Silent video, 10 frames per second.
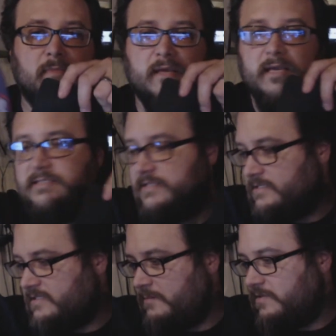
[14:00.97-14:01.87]
It's the
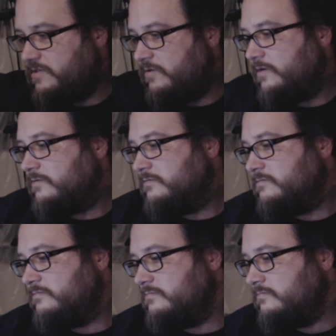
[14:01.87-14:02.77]
same material.
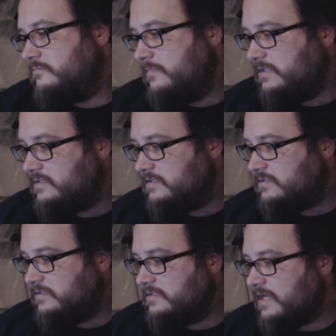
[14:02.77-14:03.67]
It's
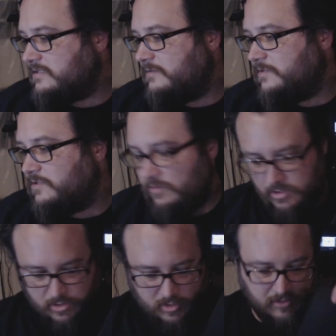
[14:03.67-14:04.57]
this exact same material.
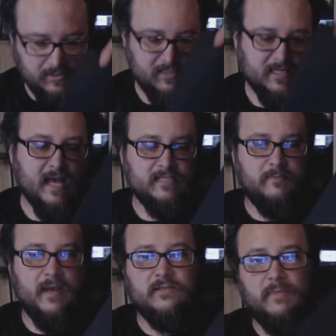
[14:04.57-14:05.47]
You could use this as a
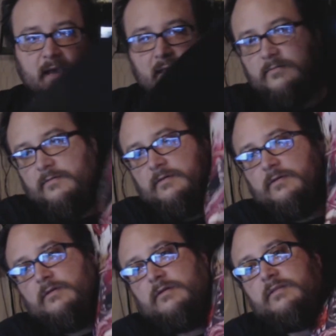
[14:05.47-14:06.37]
mouse pad.
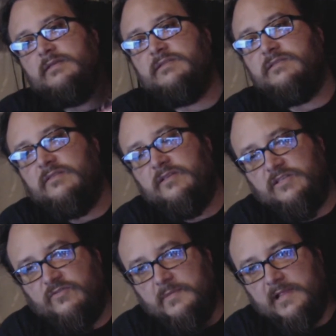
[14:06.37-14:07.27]
This is
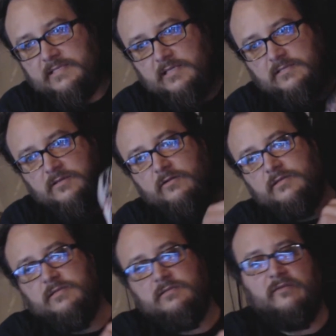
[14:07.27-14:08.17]
from the last Kickstarter.
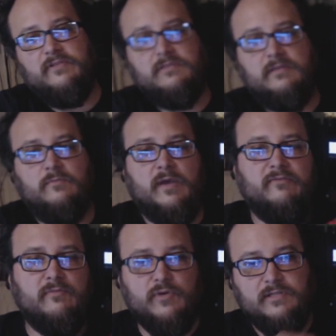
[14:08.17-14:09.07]
This is obviously, we
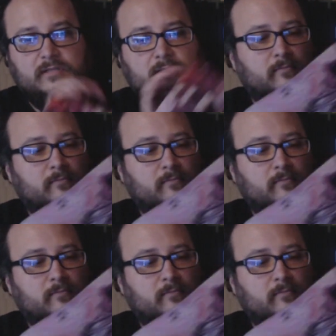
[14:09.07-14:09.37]
haven't printed